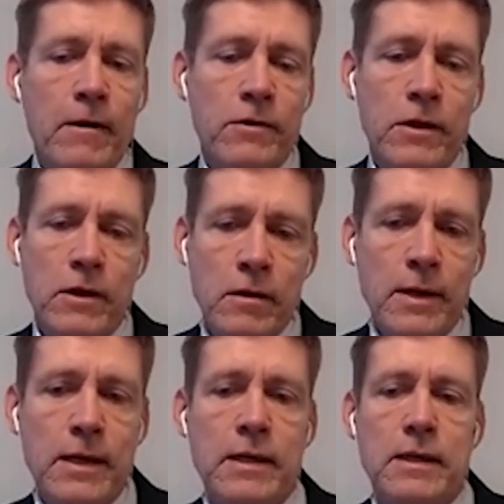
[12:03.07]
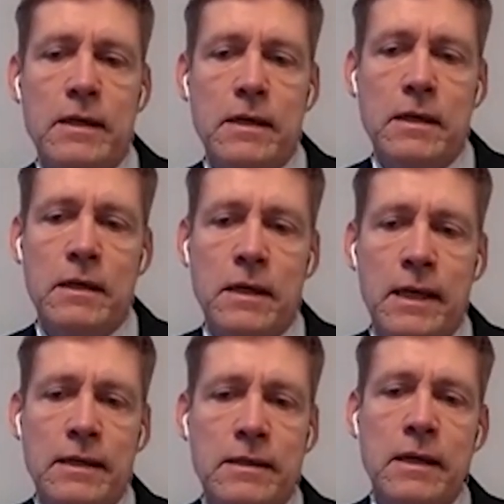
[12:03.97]
For the non-malignant
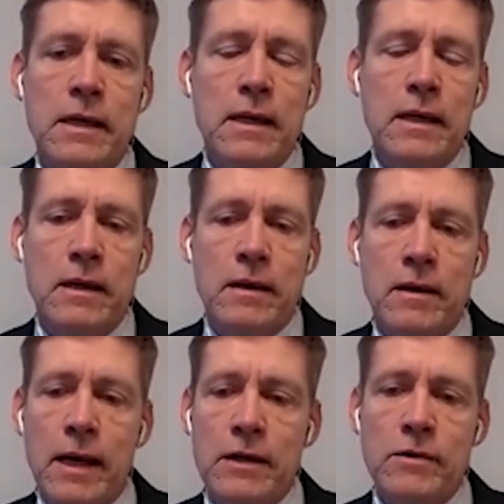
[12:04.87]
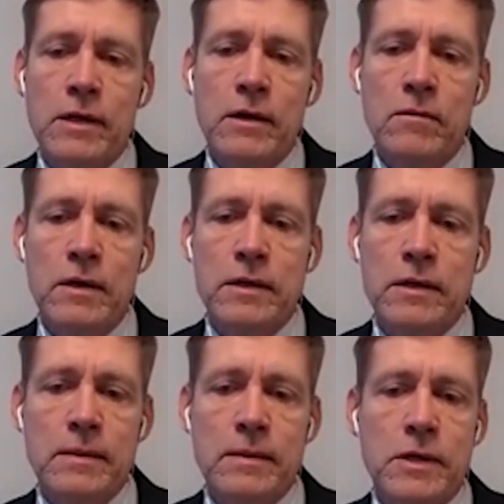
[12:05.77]
cancer, actually only
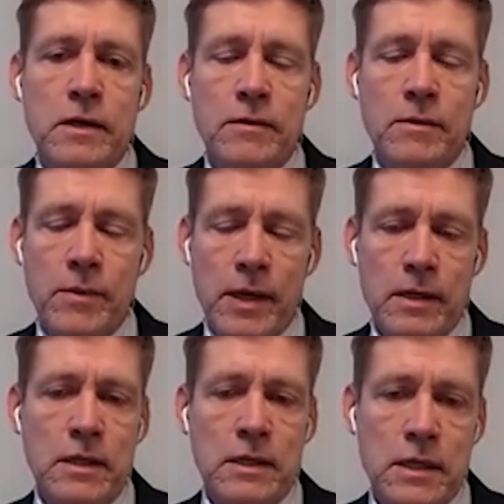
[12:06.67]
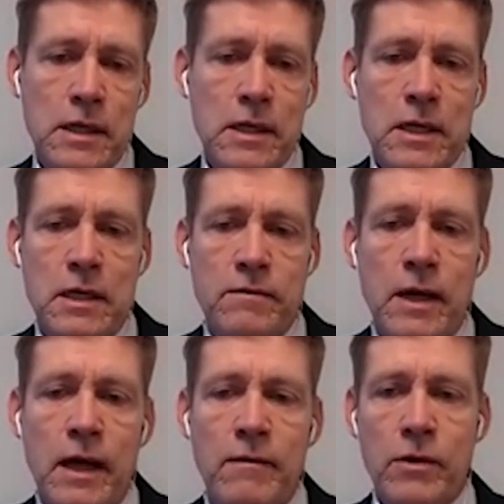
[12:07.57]
10% of the patient in 10 years
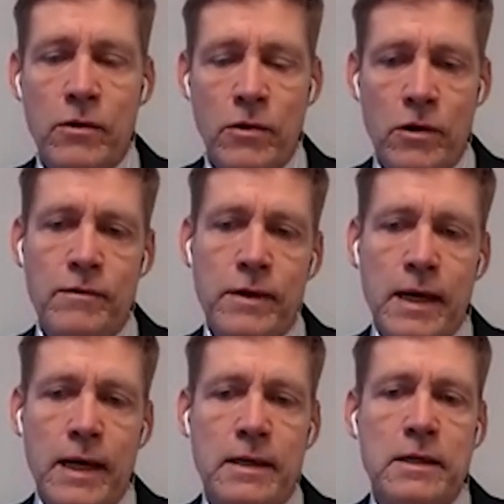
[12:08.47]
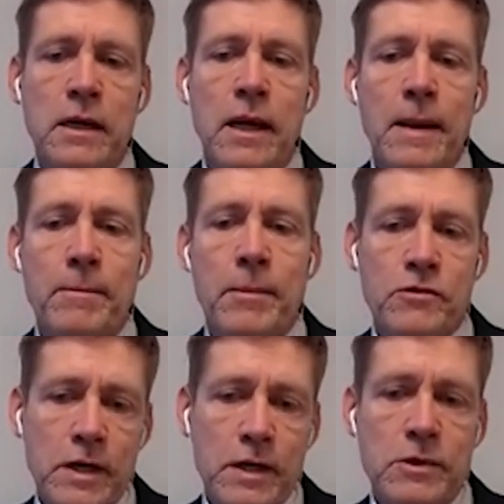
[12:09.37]
will have a recur of cancer, but
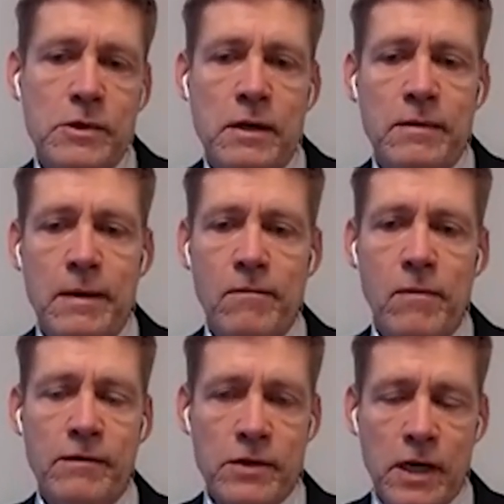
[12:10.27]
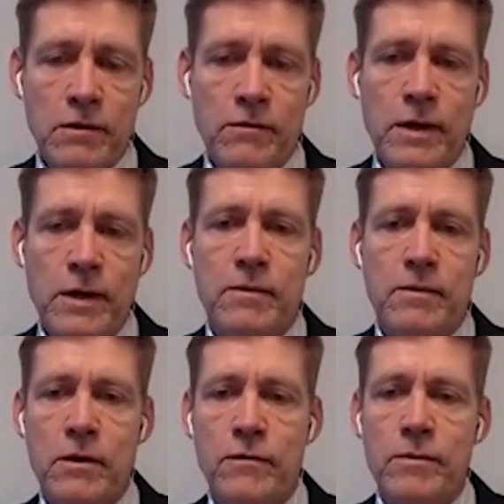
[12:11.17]
20% of them will have side effect
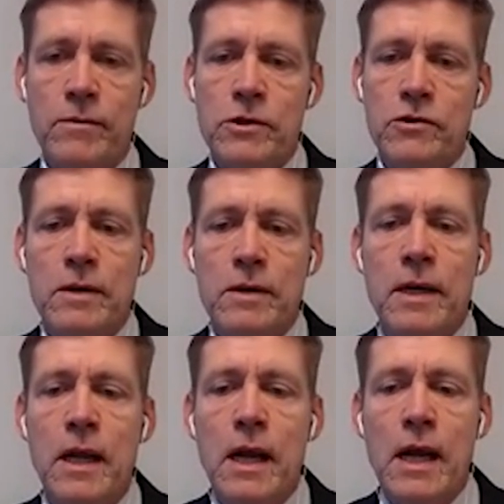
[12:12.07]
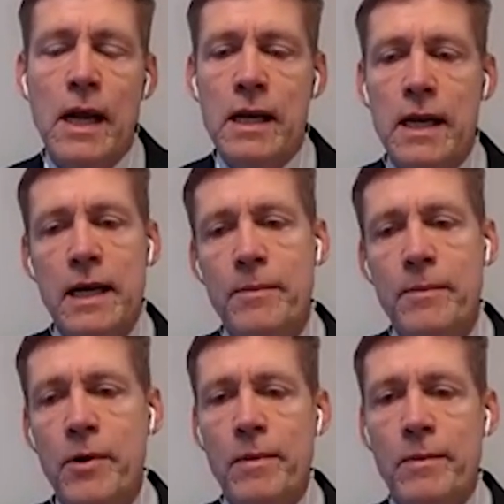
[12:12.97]
from the treatment. And there the
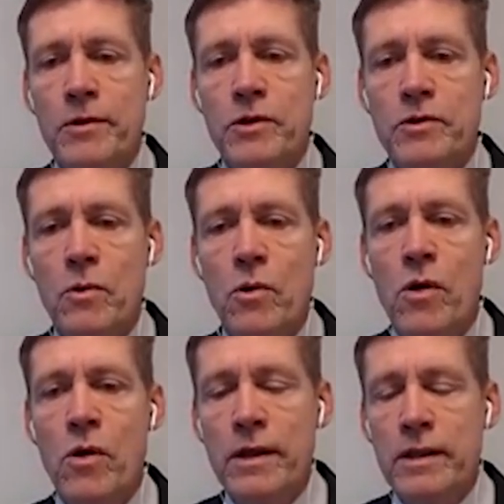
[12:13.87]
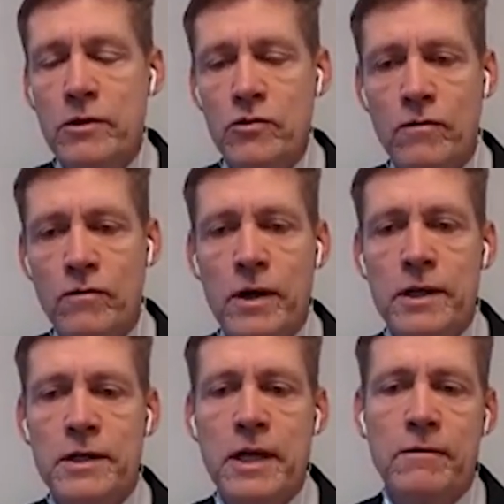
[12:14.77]
problem is much more to avoid
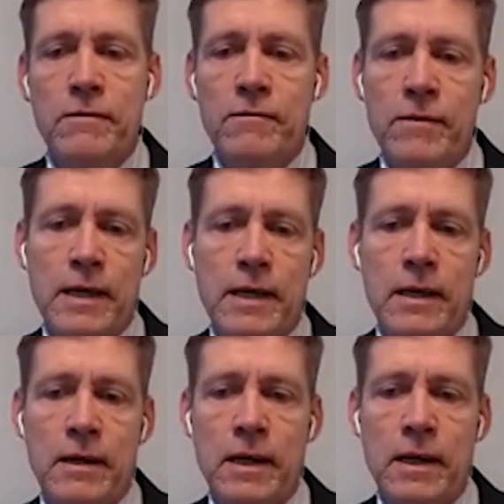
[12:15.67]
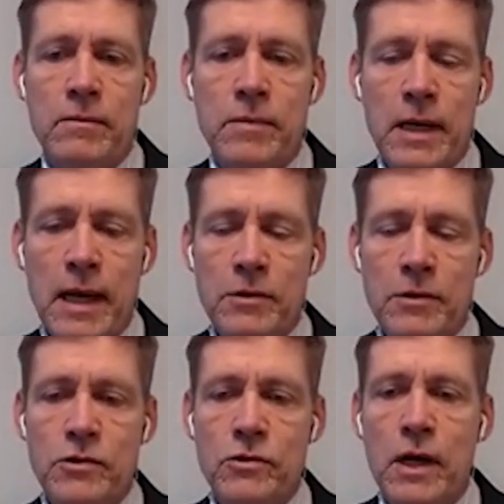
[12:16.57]
the side effect and be able
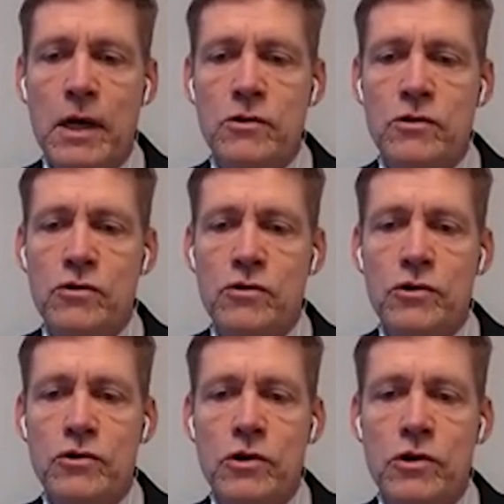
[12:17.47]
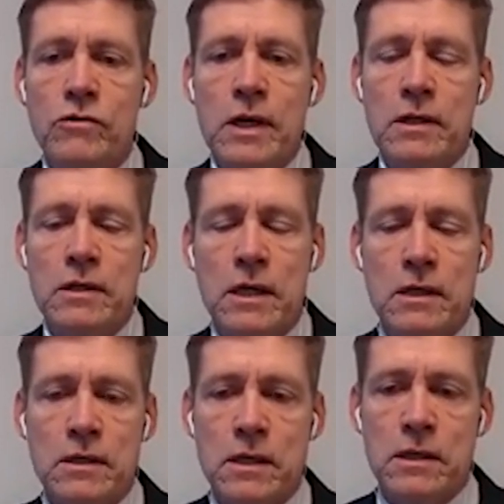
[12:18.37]
to do the surgery as
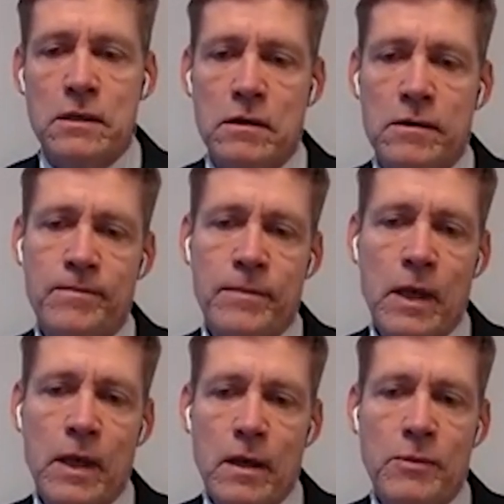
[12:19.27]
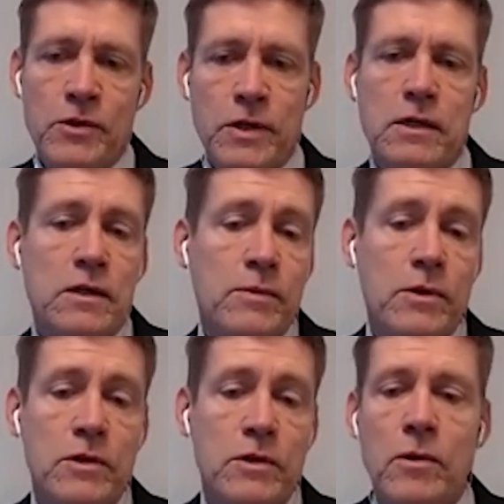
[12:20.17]
precise as
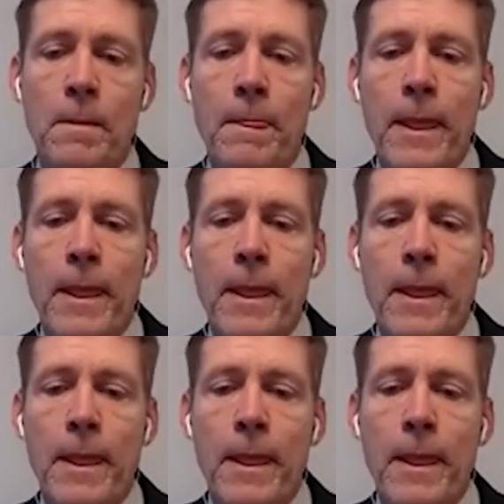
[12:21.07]
possible.